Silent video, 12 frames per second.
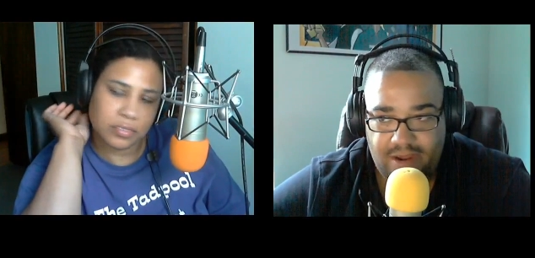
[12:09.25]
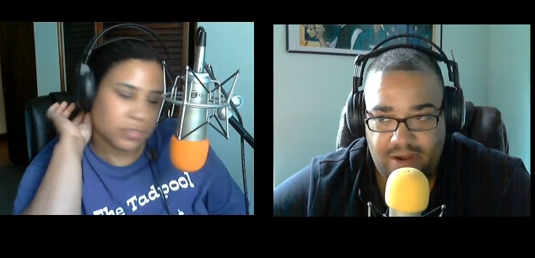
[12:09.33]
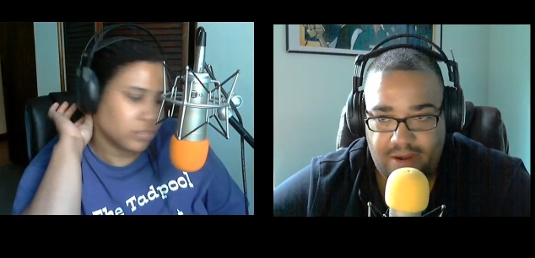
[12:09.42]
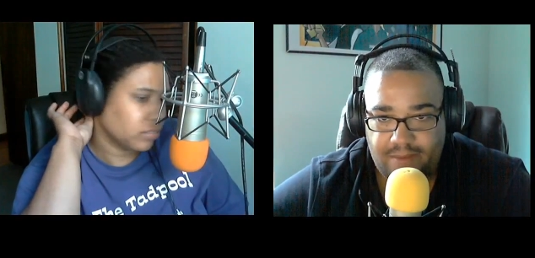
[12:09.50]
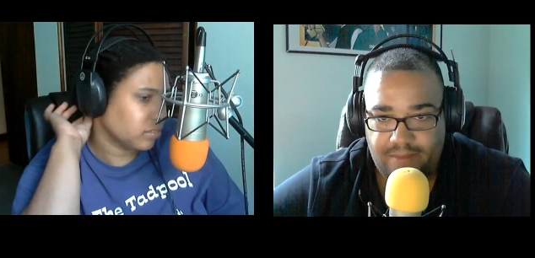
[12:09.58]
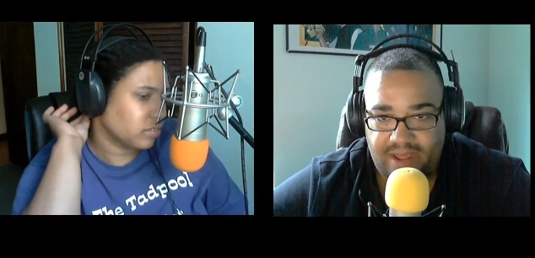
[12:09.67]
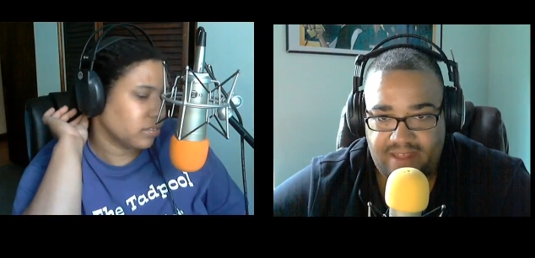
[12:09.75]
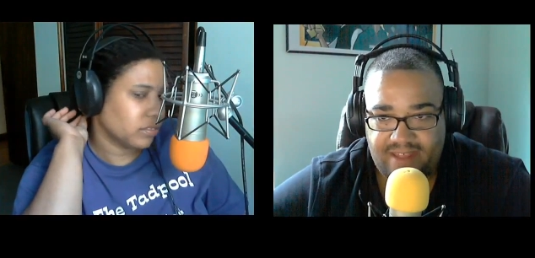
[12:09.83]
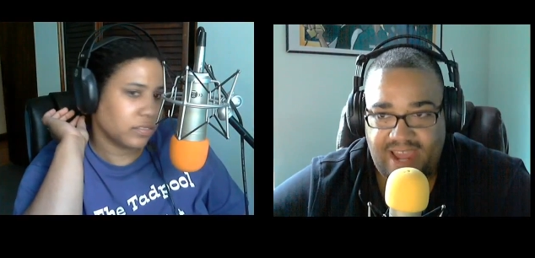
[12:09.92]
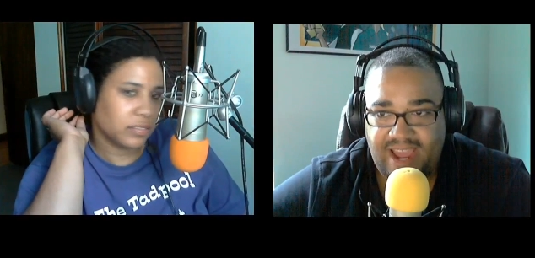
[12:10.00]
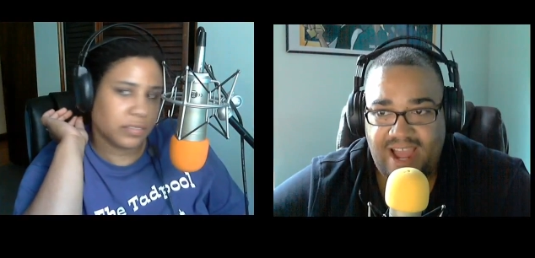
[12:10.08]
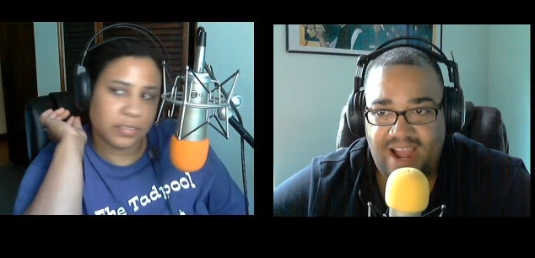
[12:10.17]
Speaker 1: Um, that's
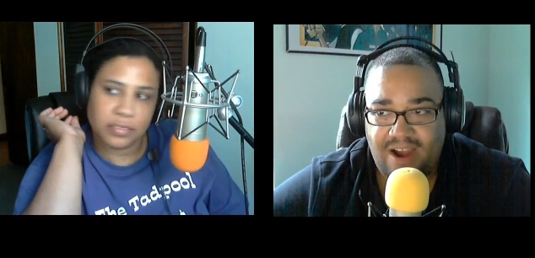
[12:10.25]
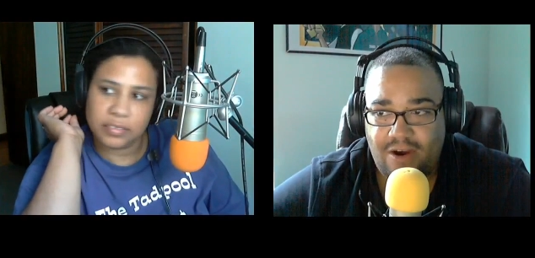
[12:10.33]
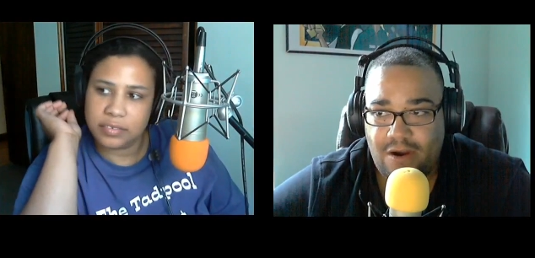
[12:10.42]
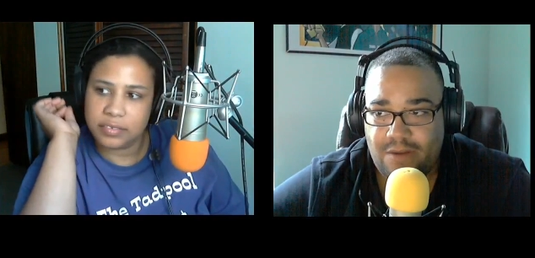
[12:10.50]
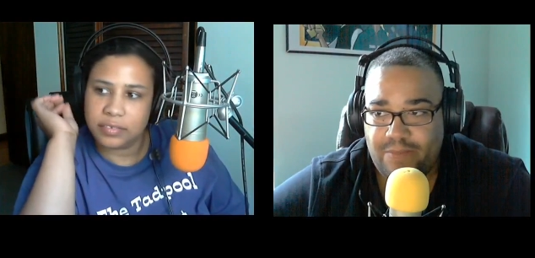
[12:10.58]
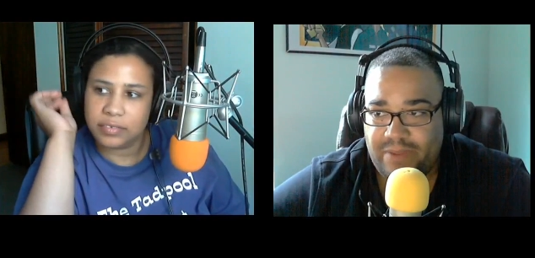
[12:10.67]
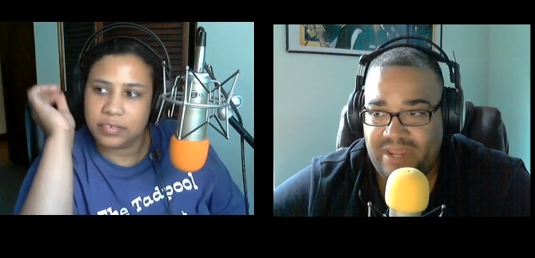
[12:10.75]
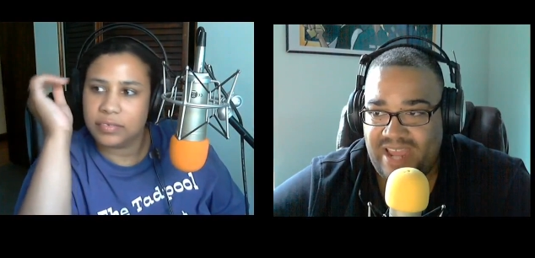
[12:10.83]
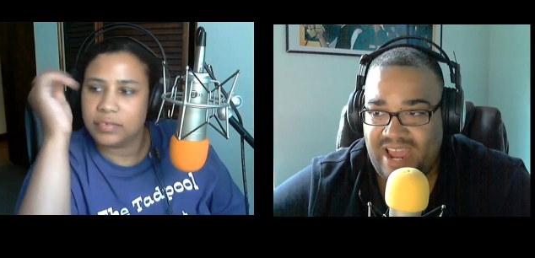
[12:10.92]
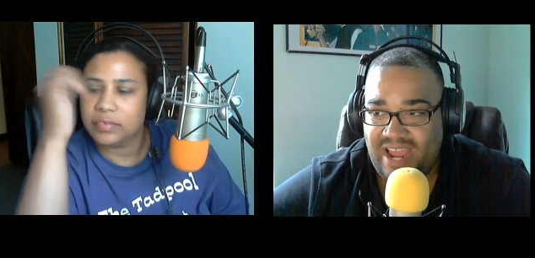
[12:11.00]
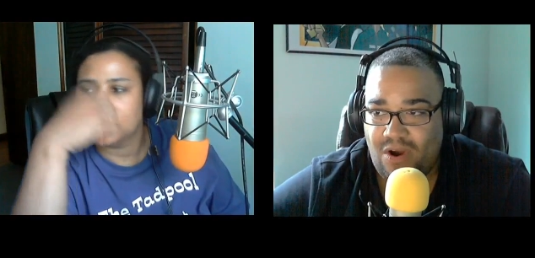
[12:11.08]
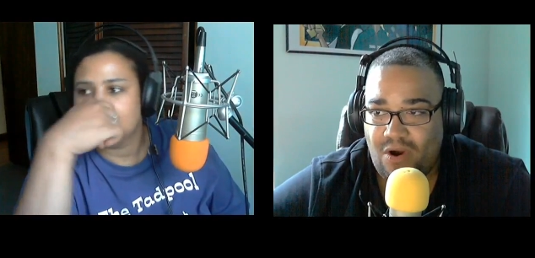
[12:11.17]
A I R P
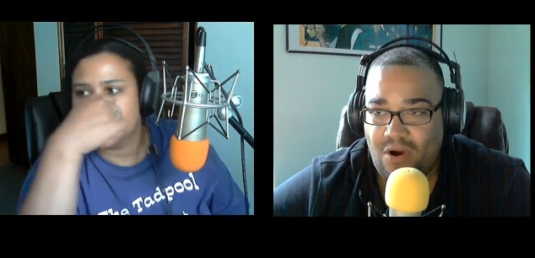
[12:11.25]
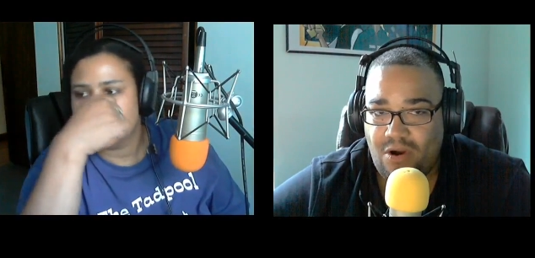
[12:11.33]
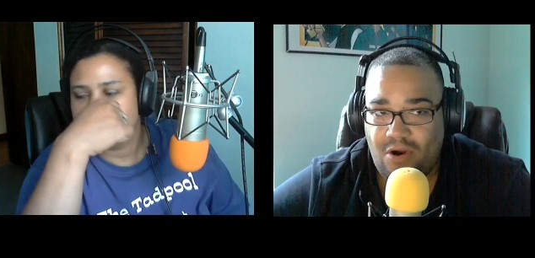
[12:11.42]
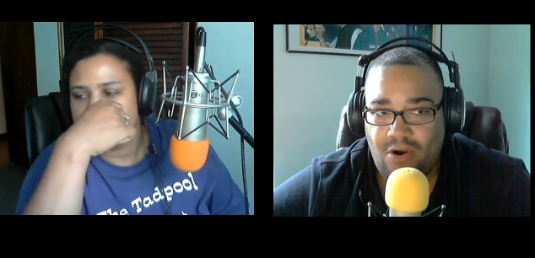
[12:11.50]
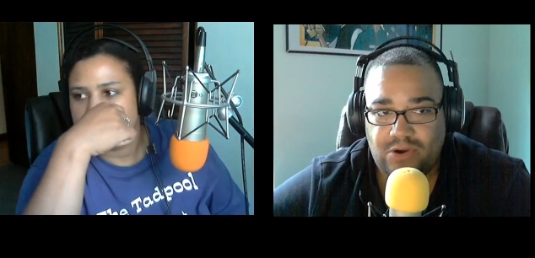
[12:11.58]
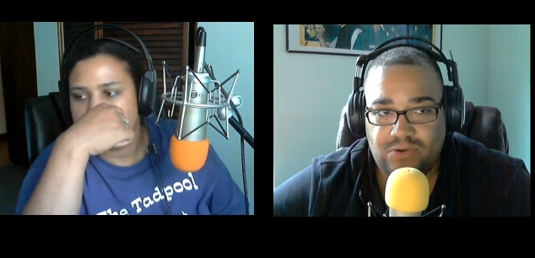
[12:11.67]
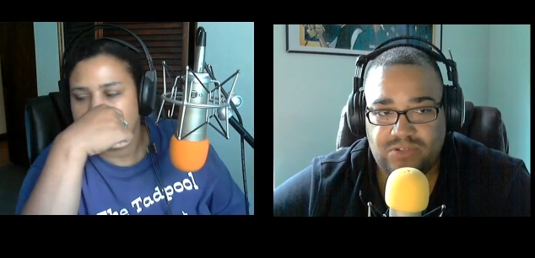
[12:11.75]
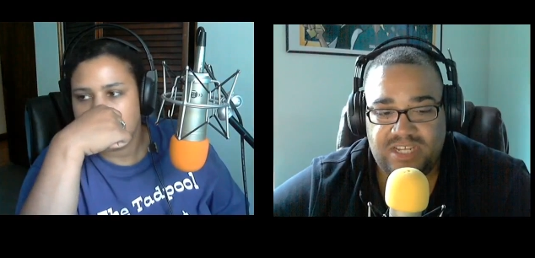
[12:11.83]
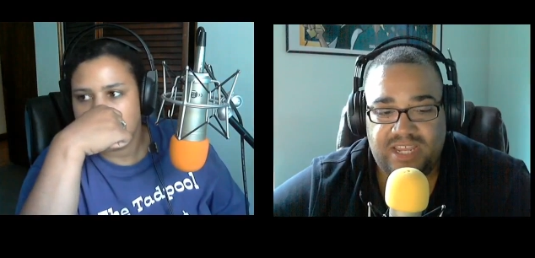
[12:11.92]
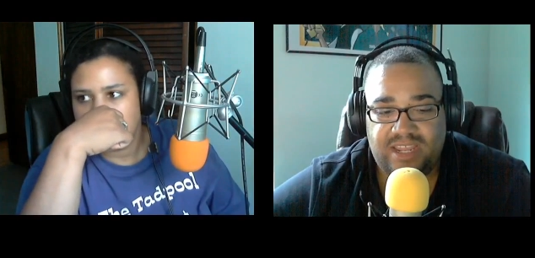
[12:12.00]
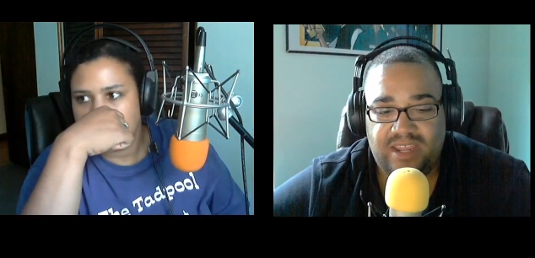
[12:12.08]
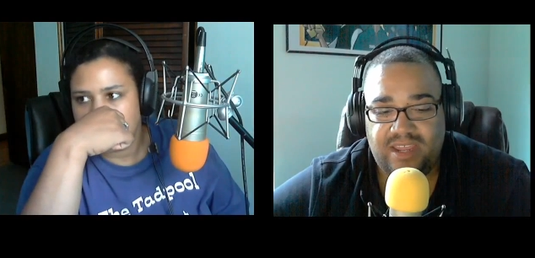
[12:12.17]
A R R O
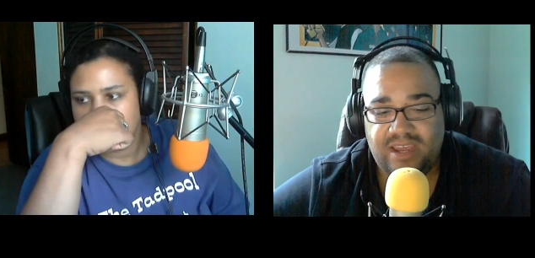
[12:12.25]
T.